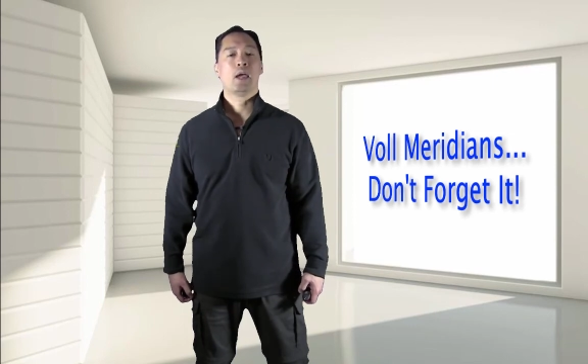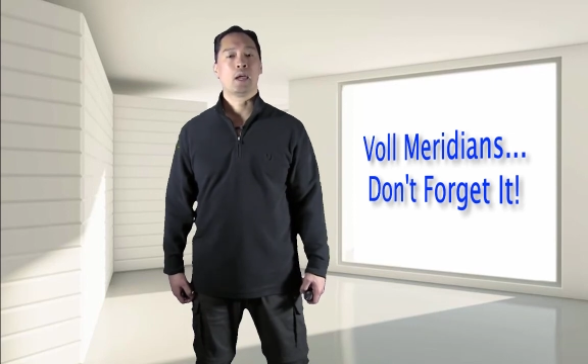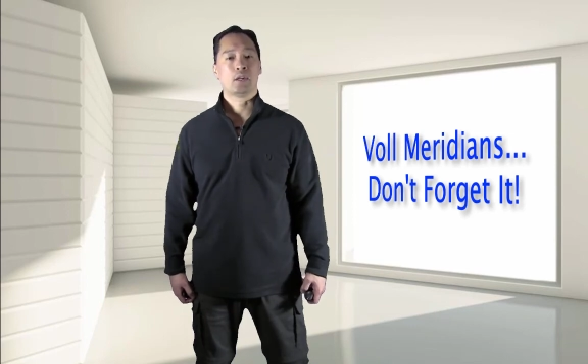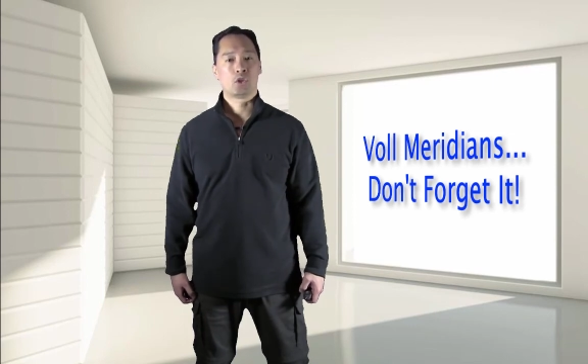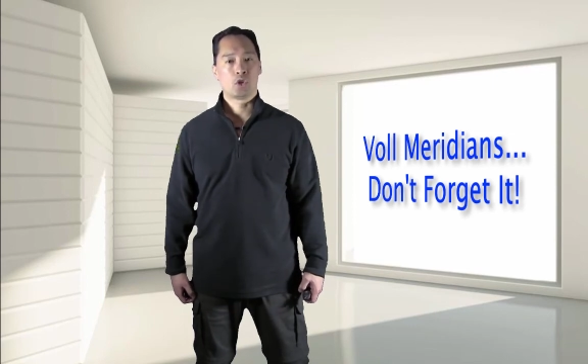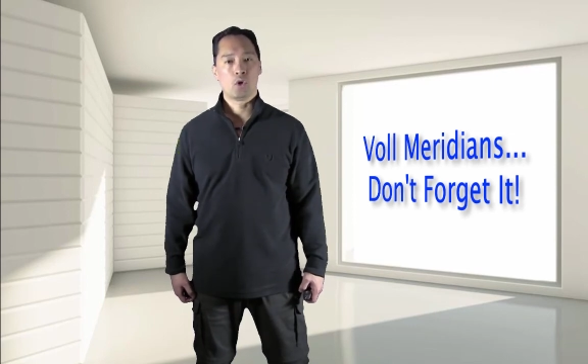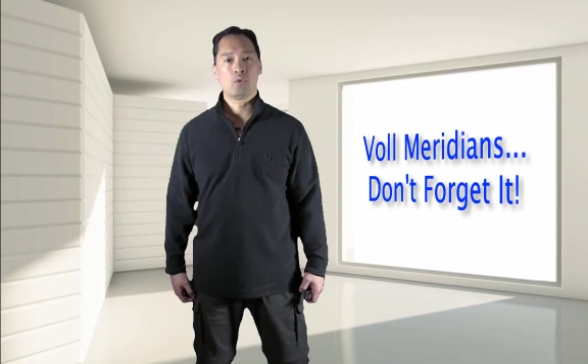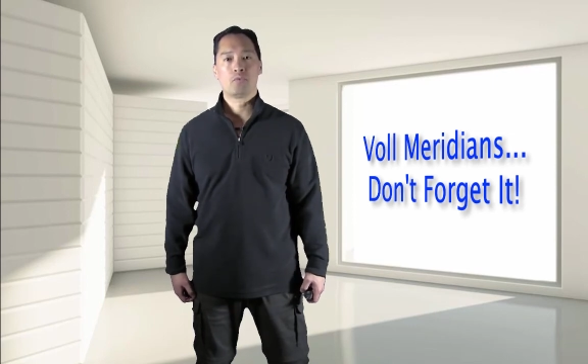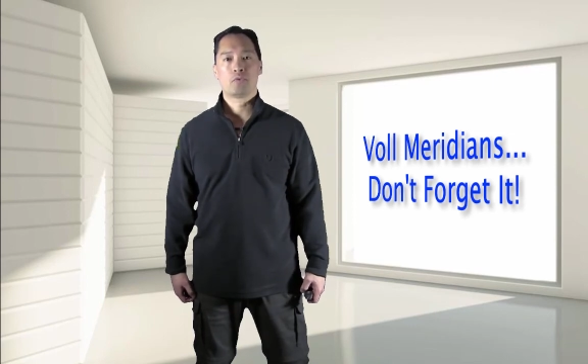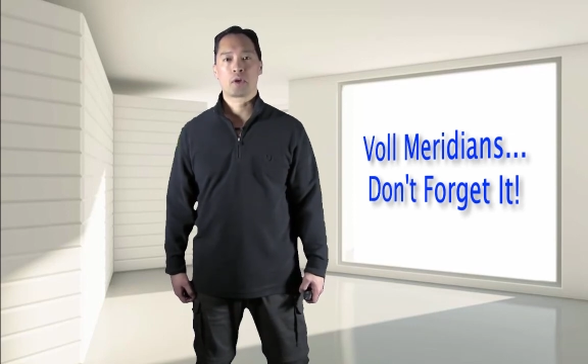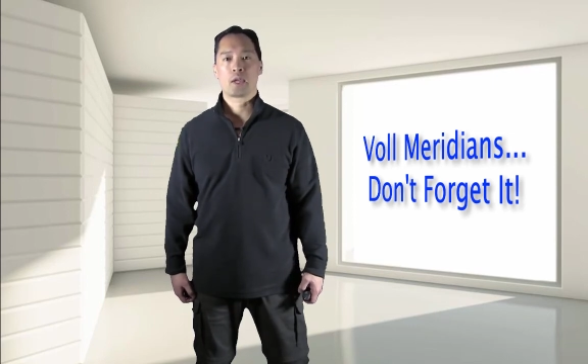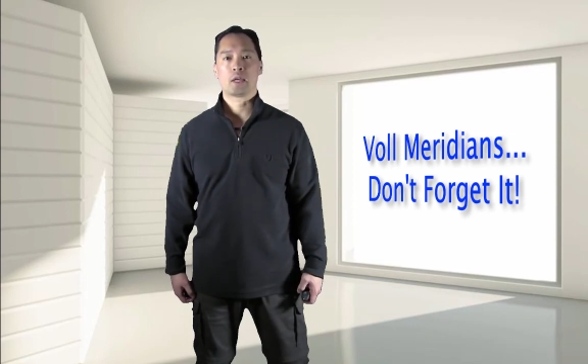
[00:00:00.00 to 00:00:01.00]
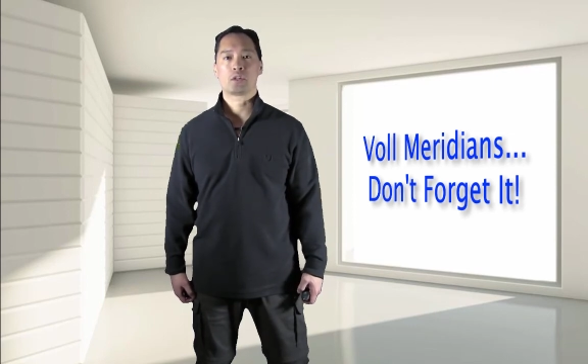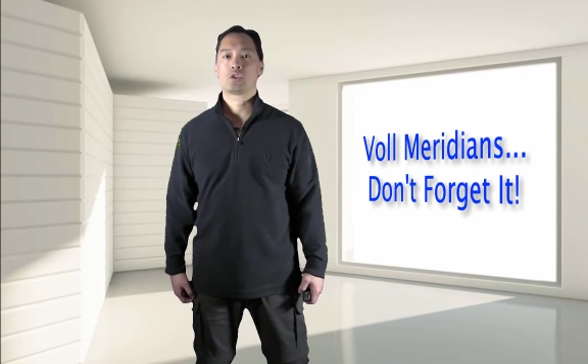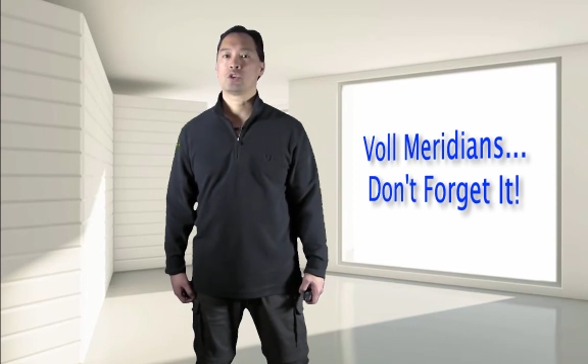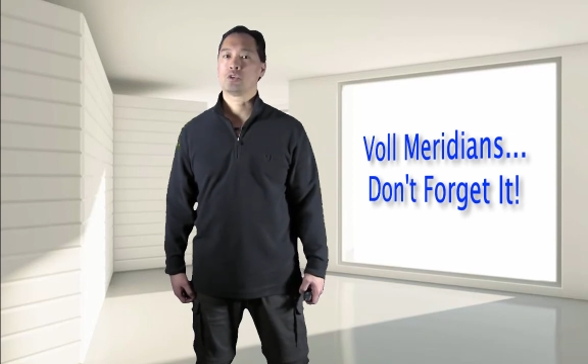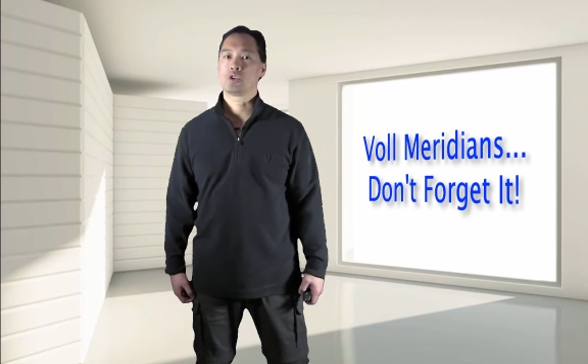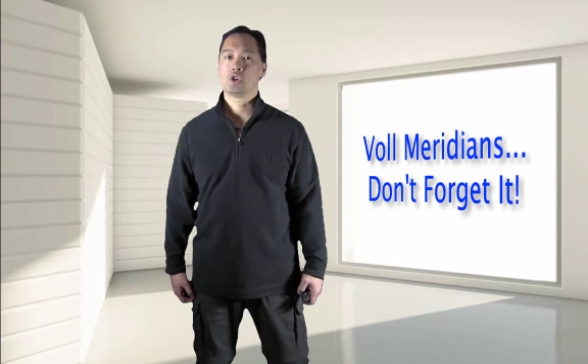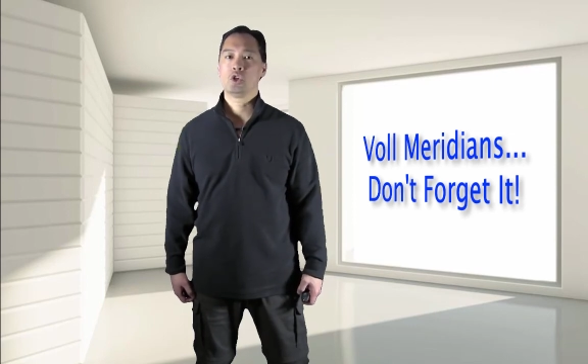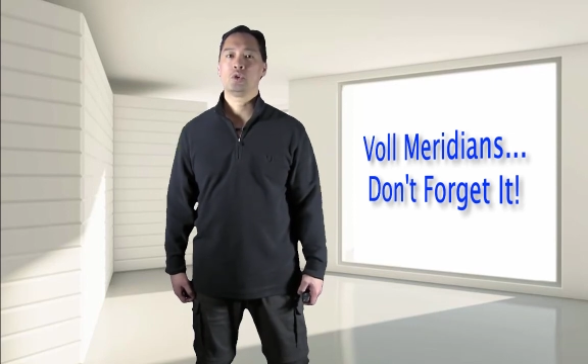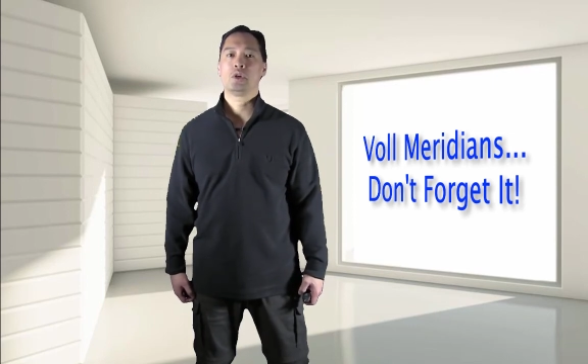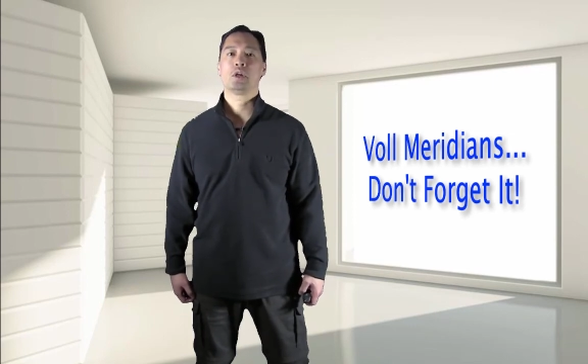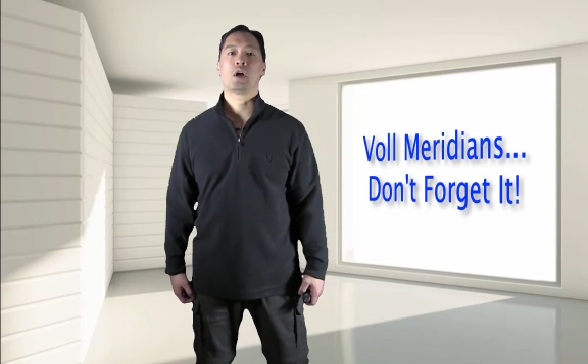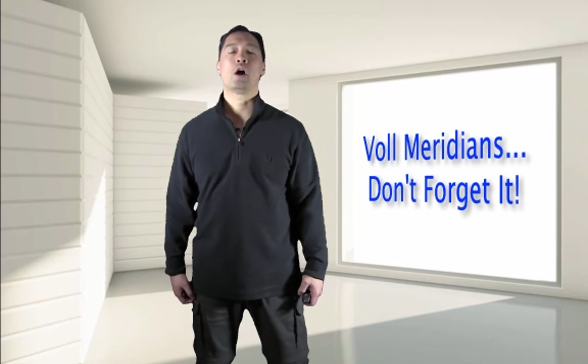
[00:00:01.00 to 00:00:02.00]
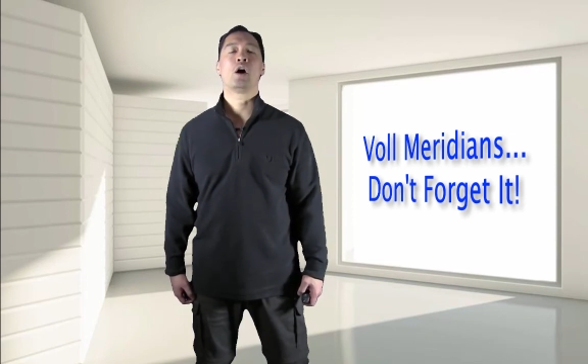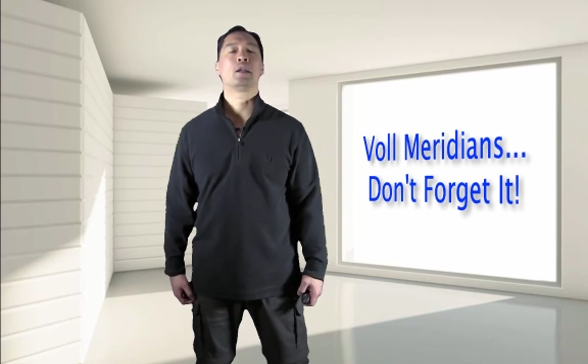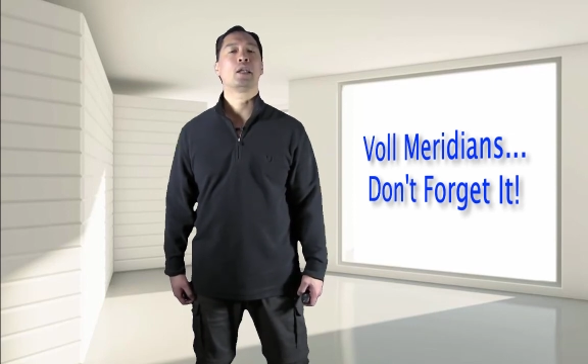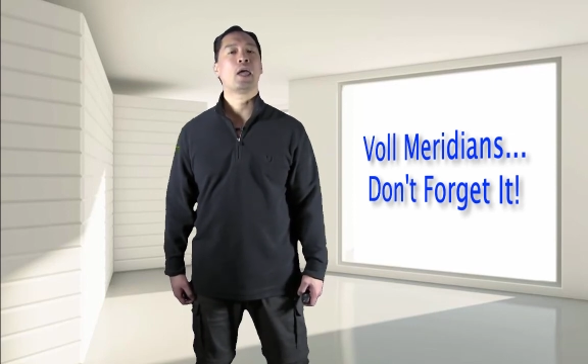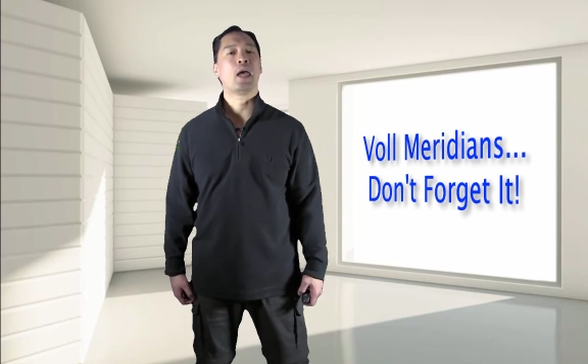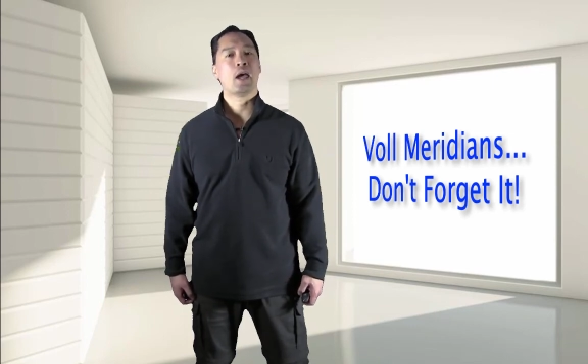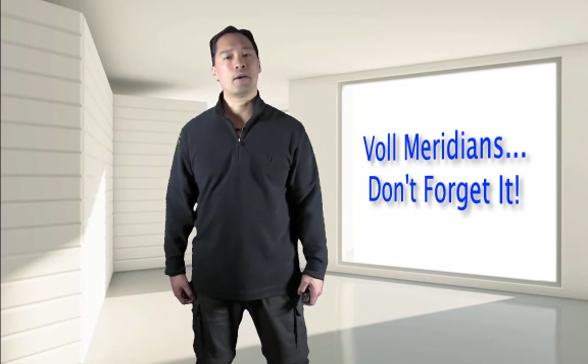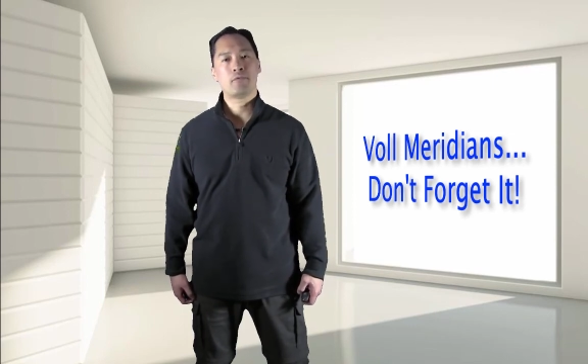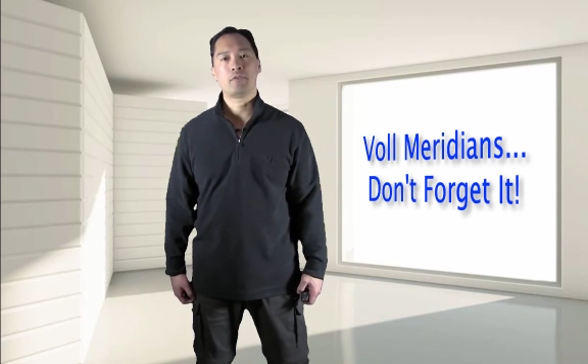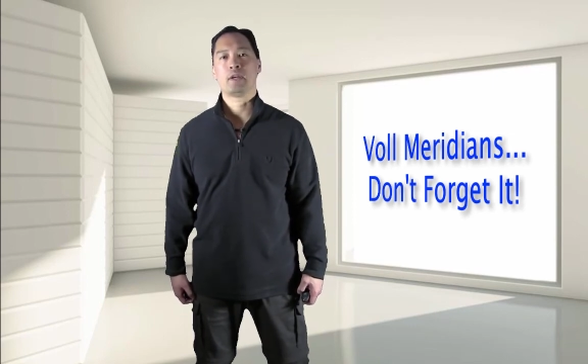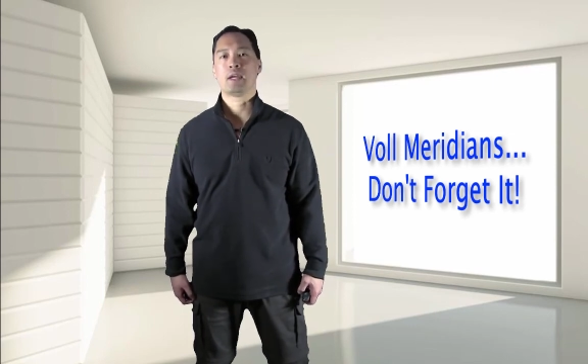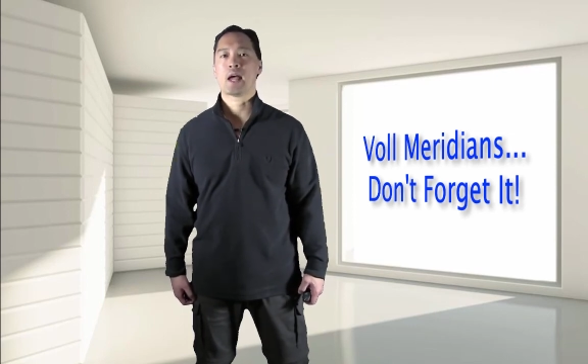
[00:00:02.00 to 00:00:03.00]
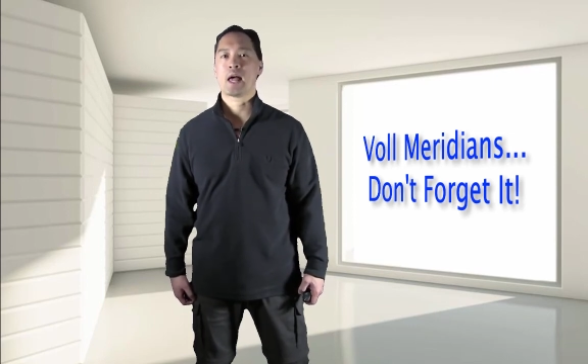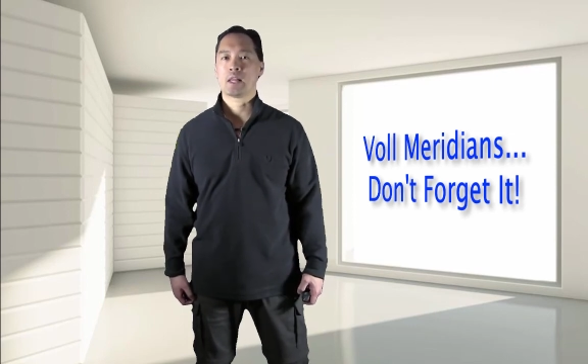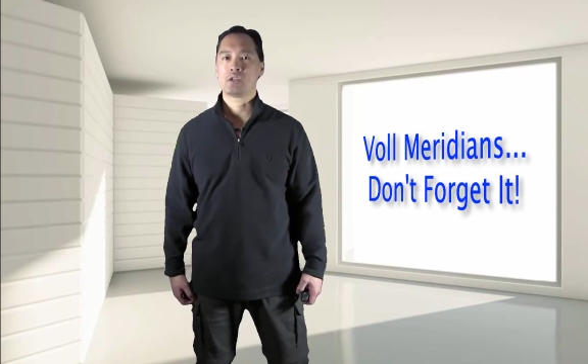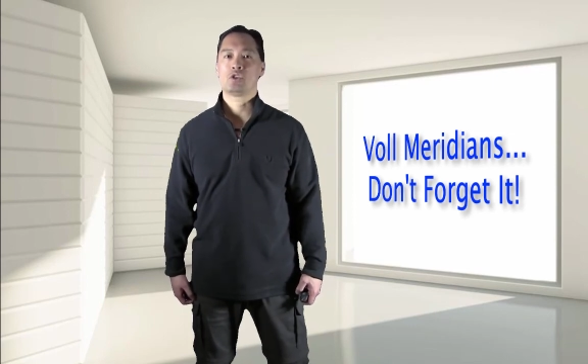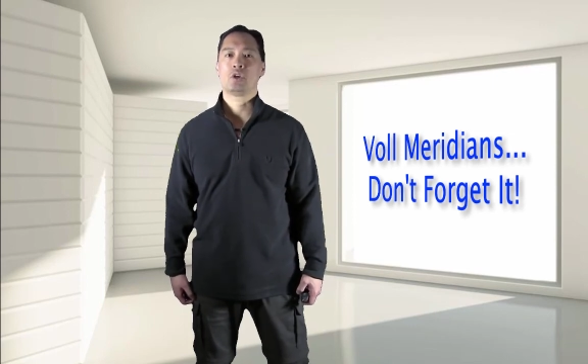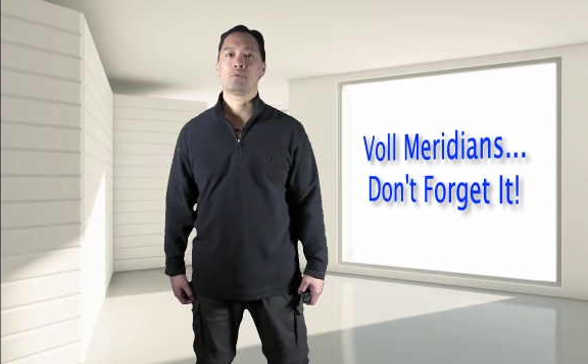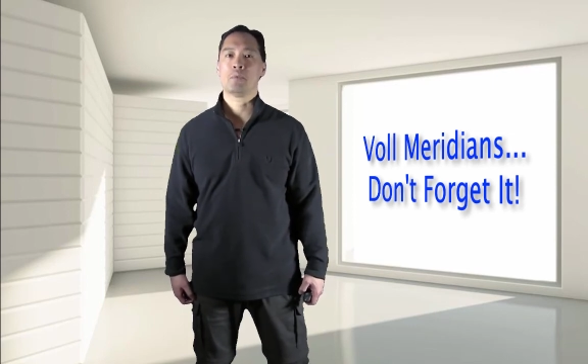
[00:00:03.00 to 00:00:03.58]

and don't forget to include it on every allergy